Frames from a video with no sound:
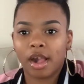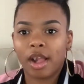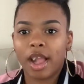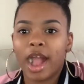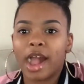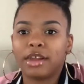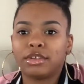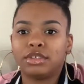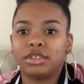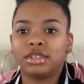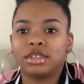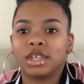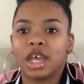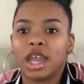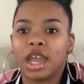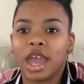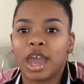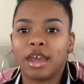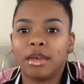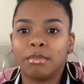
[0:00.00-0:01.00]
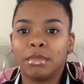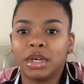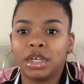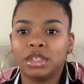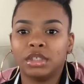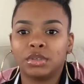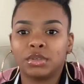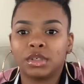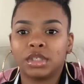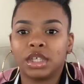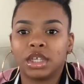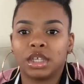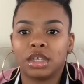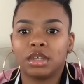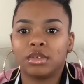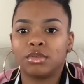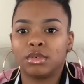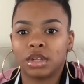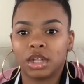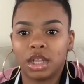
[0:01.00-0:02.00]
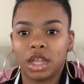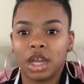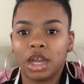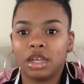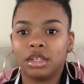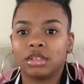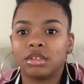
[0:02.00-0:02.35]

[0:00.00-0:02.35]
couches like had buttons where they could recline.